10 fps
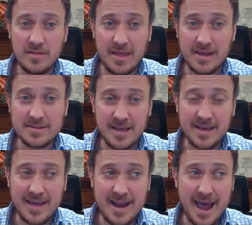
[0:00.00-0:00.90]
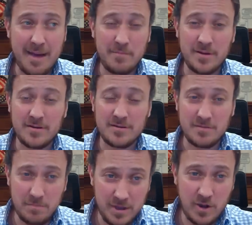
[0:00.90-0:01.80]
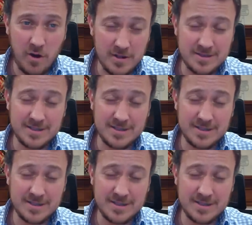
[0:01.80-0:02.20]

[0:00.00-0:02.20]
things like that happen because